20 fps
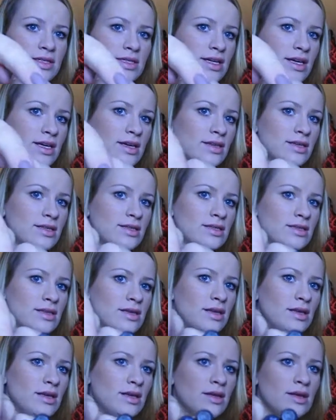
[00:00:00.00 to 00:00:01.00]
on the stickers,
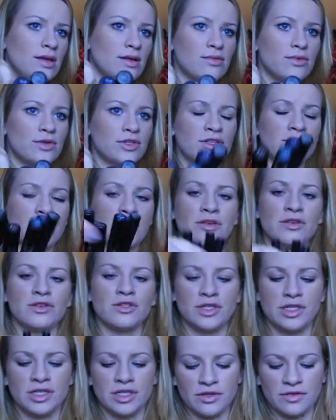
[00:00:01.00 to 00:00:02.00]
which they
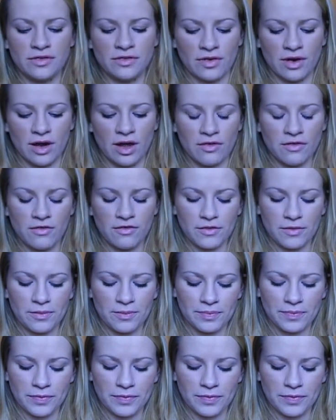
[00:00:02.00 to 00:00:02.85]
don't usually do for e.l.f.